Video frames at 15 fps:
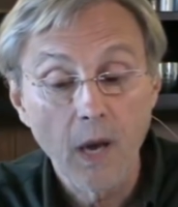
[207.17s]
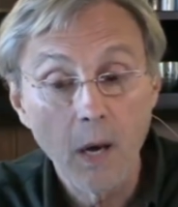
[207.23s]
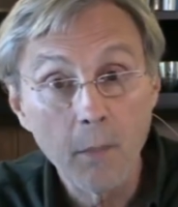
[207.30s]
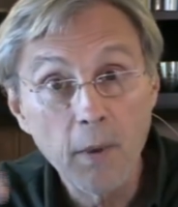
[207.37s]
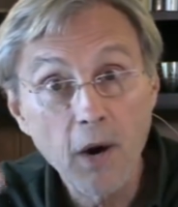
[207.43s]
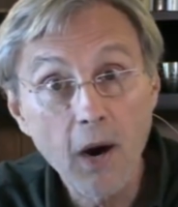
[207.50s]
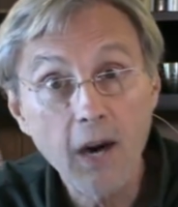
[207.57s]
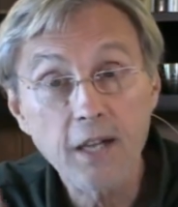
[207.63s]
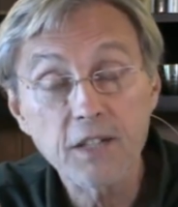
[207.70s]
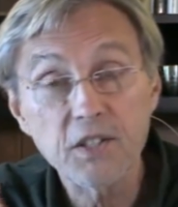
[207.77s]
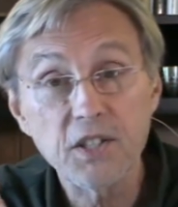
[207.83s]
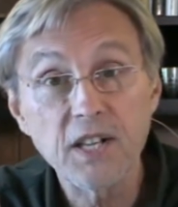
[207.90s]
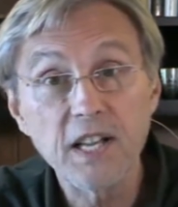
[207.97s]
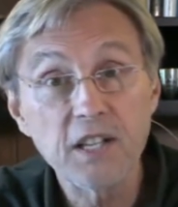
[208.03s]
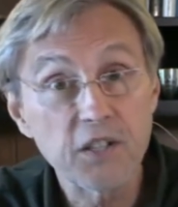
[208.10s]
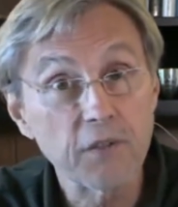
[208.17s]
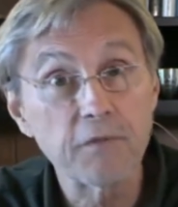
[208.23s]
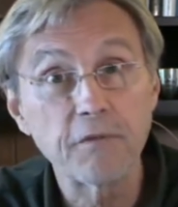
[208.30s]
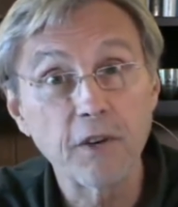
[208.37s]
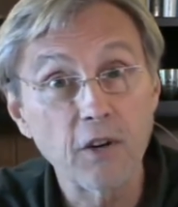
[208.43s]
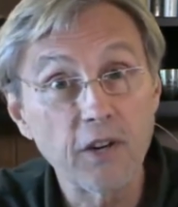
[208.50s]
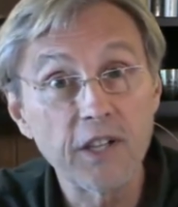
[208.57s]
America today is a
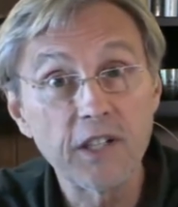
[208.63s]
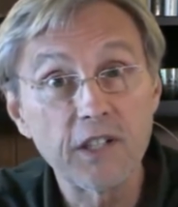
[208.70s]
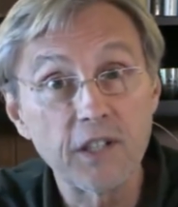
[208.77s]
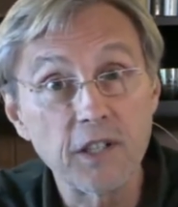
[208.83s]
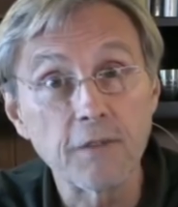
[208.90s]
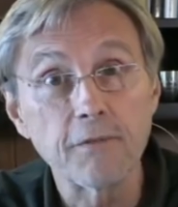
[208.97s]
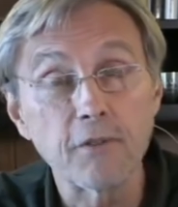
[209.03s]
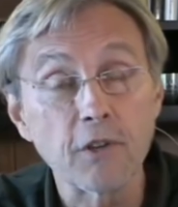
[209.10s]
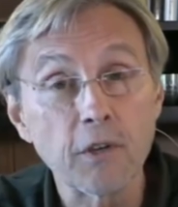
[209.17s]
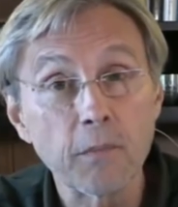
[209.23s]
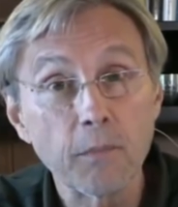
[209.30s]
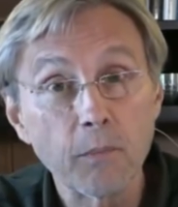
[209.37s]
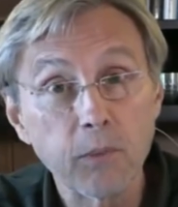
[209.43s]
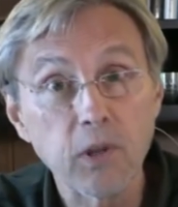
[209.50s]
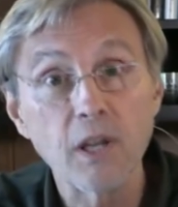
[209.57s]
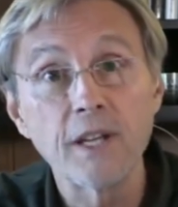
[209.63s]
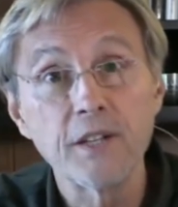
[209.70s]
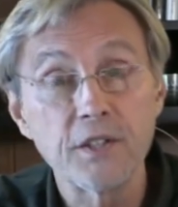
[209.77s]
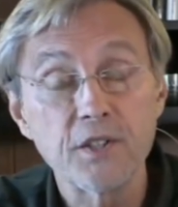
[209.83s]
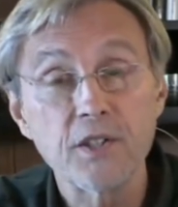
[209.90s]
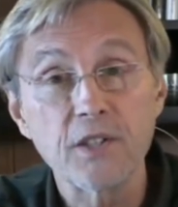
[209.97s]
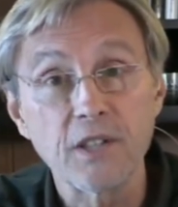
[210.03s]
very different
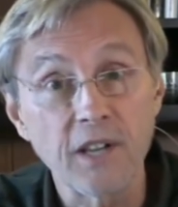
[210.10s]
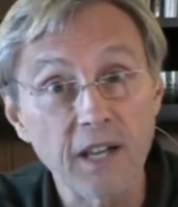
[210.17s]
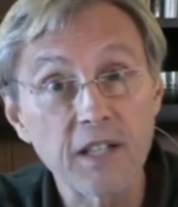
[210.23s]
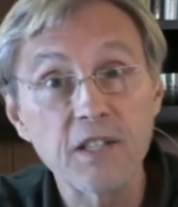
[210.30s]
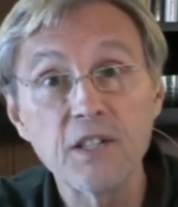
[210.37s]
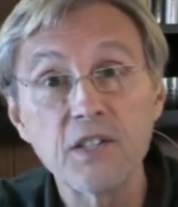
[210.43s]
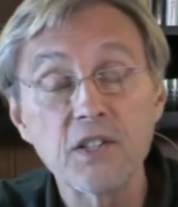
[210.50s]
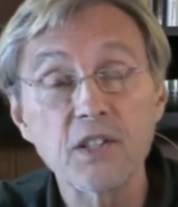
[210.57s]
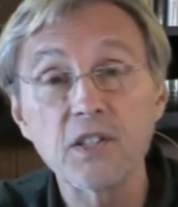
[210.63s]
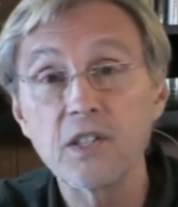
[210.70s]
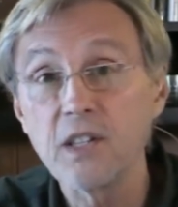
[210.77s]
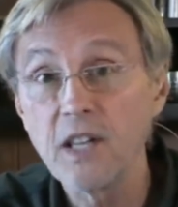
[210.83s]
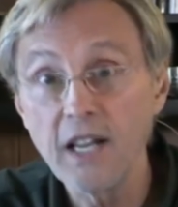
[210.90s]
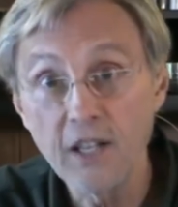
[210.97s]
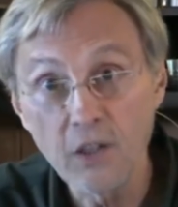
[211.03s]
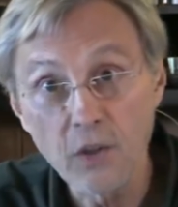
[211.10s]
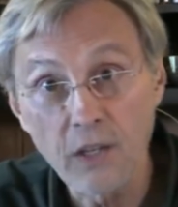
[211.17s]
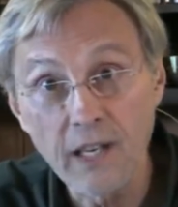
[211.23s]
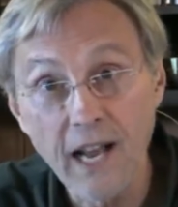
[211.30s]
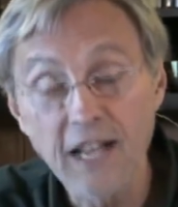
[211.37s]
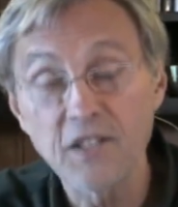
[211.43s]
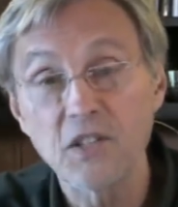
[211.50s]
place. In 1968, you
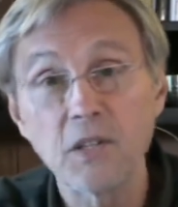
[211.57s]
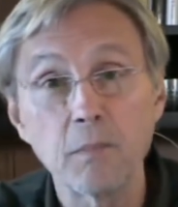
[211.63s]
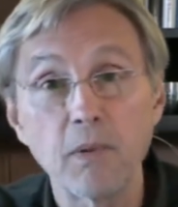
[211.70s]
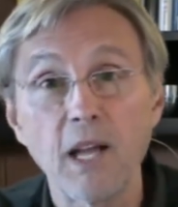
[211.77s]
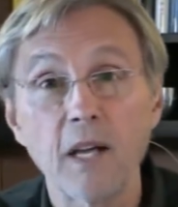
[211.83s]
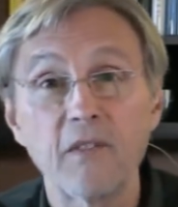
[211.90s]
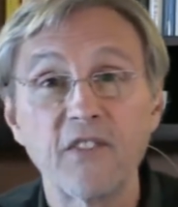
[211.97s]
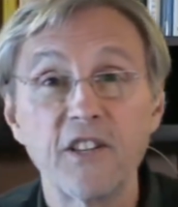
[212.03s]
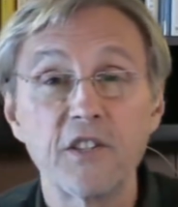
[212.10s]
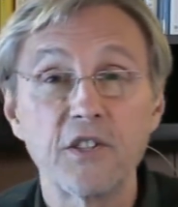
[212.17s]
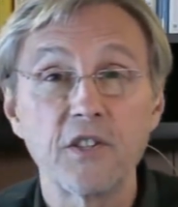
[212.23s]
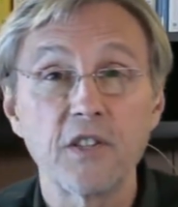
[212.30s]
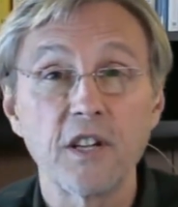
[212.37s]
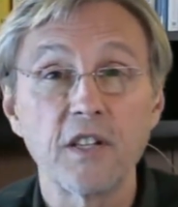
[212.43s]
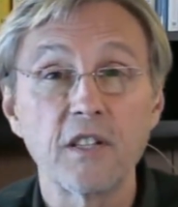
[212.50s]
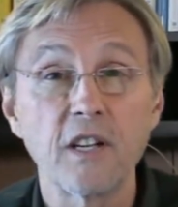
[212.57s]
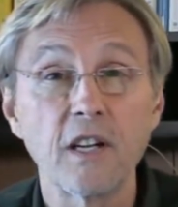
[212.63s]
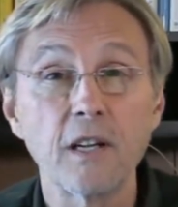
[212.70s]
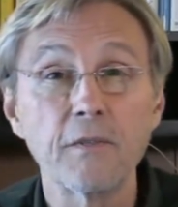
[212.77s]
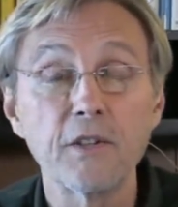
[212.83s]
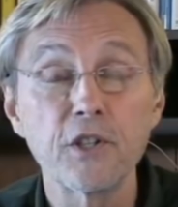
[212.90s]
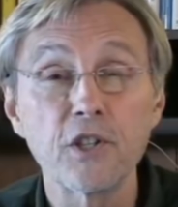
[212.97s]
did not see black faces on
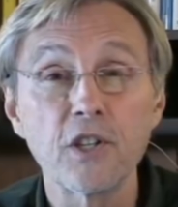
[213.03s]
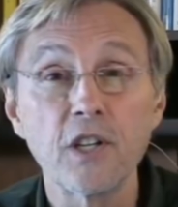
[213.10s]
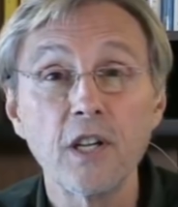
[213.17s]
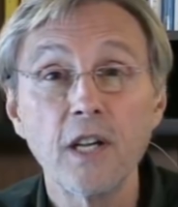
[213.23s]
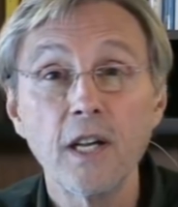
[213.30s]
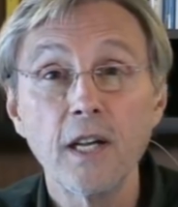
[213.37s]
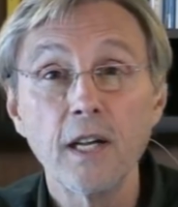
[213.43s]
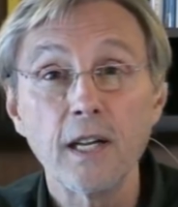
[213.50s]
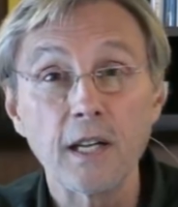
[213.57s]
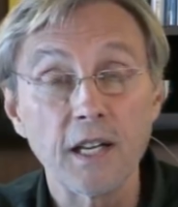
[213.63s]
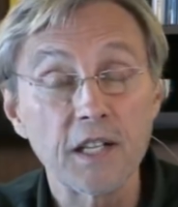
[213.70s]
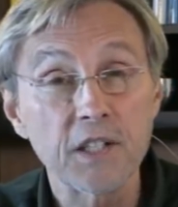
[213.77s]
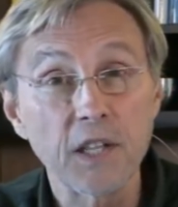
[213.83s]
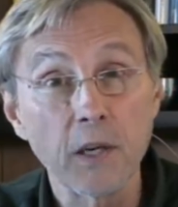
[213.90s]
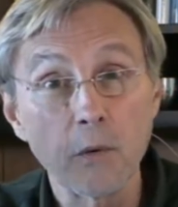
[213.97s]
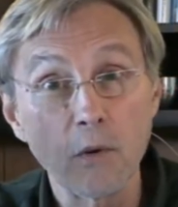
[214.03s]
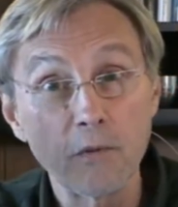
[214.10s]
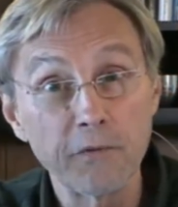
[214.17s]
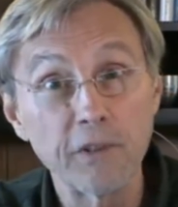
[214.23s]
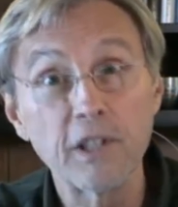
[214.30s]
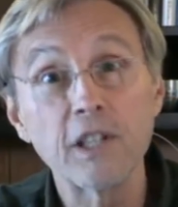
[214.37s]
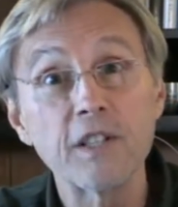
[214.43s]
television unless they were
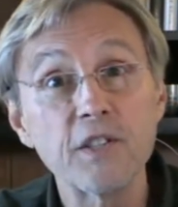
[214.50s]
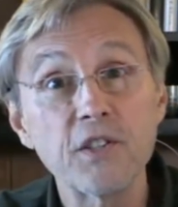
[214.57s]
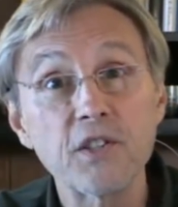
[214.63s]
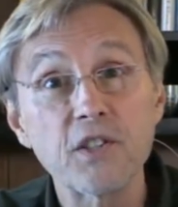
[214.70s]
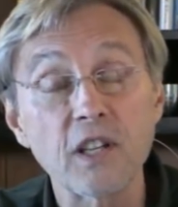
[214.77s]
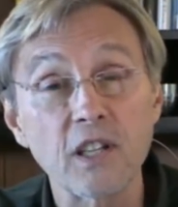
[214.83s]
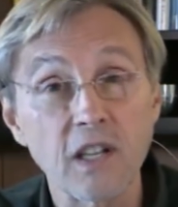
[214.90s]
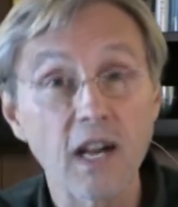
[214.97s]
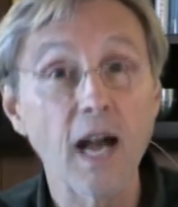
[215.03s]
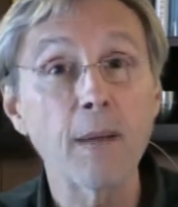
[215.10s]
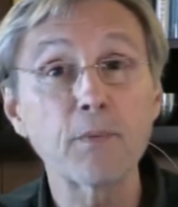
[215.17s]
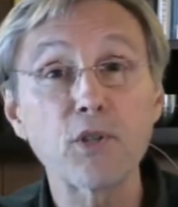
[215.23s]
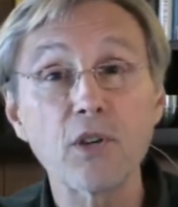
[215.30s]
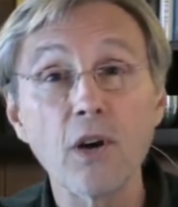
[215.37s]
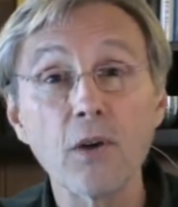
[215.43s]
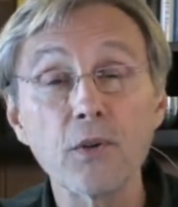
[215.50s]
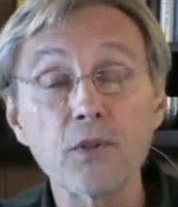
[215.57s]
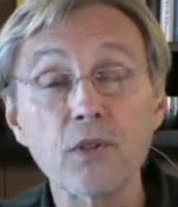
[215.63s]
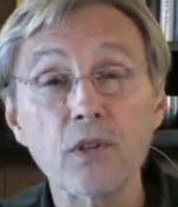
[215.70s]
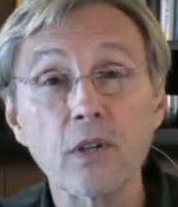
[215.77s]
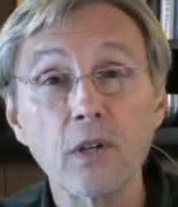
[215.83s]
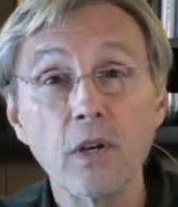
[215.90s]
villains in cop
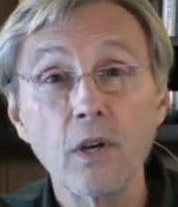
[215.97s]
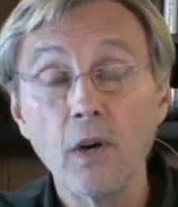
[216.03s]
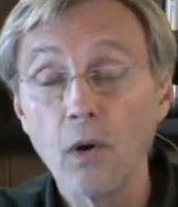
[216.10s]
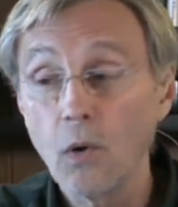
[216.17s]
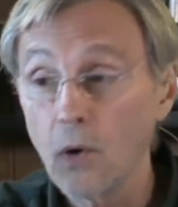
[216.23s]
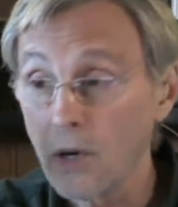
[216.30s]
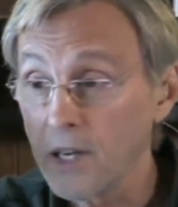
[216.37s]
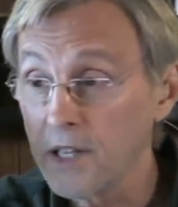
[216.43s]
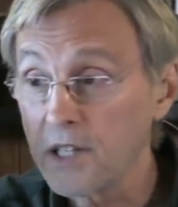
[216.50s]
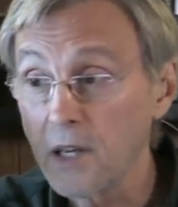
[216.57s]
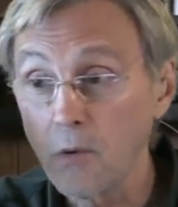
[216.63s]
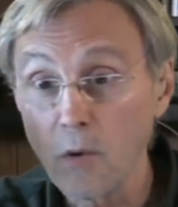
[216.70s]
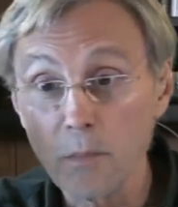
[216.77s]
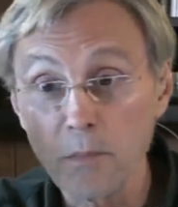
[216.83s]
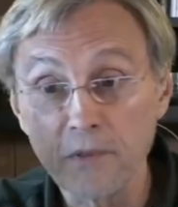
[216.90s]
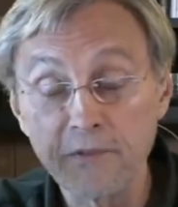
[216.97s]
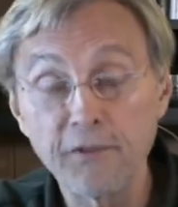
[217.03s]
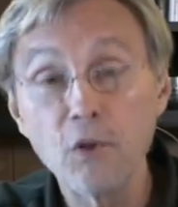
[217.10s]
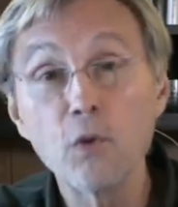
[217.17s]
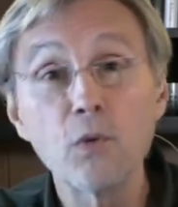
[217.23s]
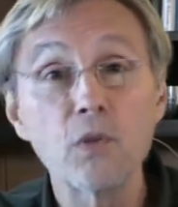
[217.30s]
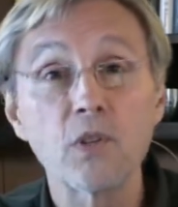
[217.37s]
shows or unless they were
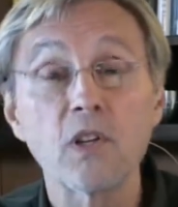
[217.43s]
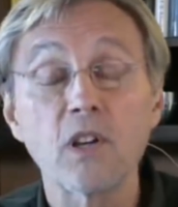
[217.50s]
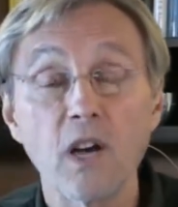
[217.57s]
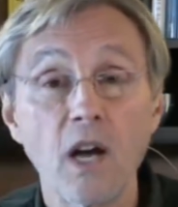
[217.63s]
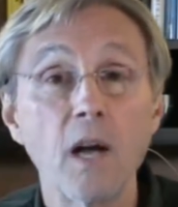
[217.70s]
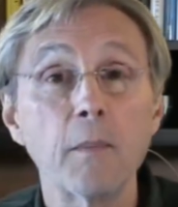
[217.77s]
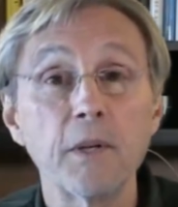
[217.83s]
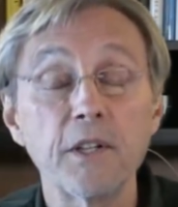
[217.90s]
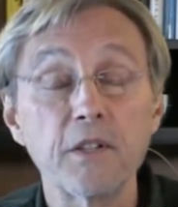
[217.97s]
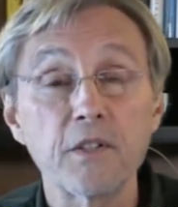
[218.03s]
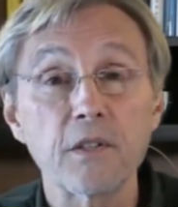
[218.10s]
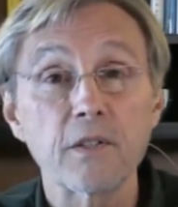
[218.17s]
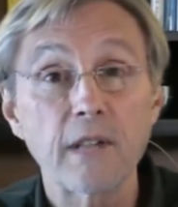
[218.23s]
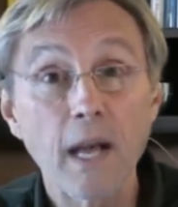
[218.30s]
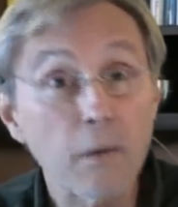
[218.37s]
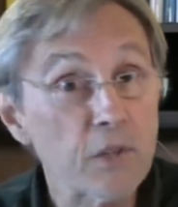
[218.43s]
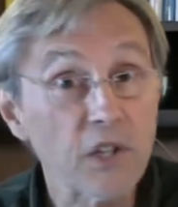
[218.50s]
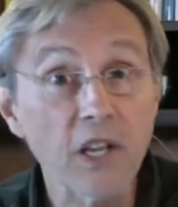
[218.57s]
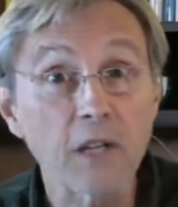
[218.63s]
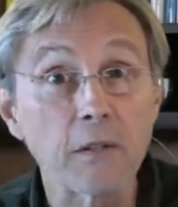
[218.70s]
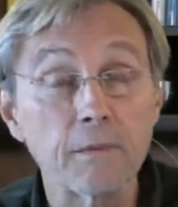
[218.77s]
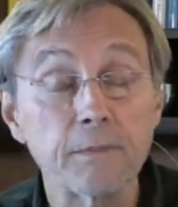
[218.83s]
buffoons in comedies. That was
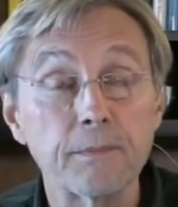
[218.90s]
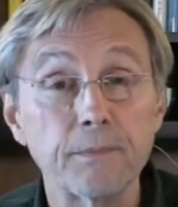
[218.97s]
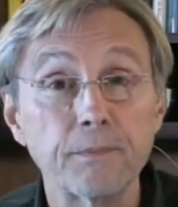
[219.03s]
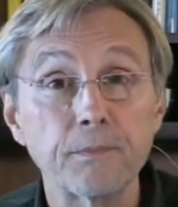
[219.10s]
it.